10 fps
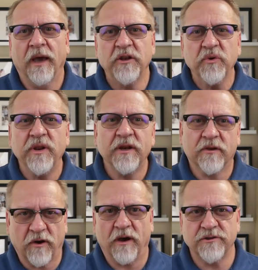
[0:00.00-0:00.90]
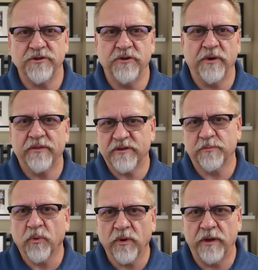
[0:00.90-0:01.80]
I do need to caution you at this
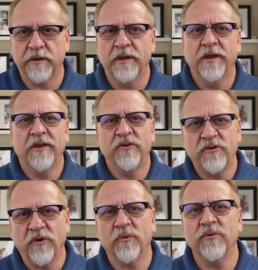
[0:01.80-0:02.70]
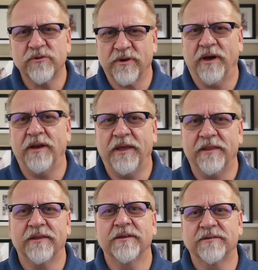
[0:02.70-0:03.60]
point. Don't try to
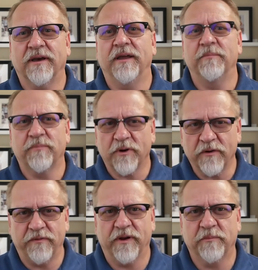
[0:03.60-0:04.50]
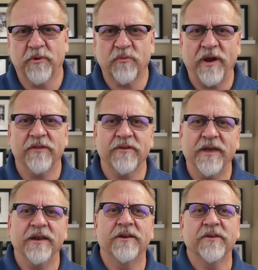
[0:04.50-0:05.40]
get the design perfect, but rather
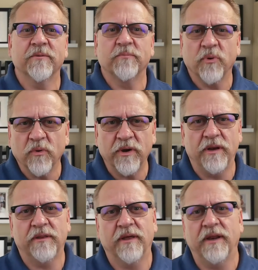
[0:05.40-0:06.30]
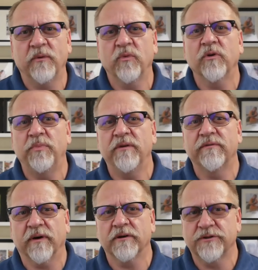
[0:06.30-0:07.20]
get it to the point that it will be
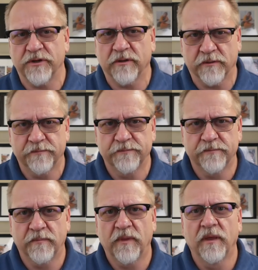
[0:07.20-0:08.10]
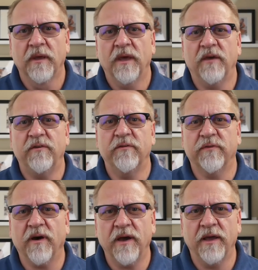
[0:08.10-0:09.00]
functional. If you
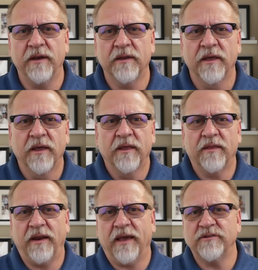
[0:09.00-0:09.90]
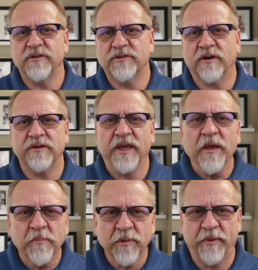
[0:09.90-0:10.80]
find that as you start to
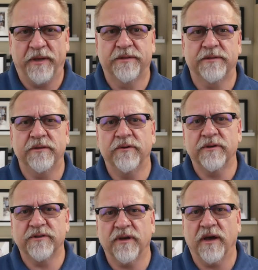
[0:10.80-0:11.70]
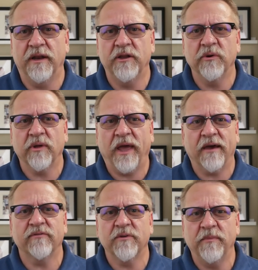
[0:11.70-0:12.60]
implement your design, you'll
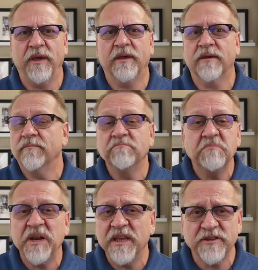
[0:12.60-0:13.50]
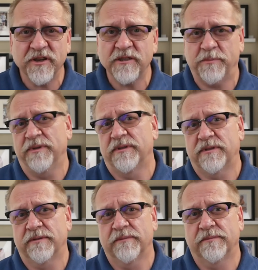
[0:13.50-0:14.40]
have to make many adjustments.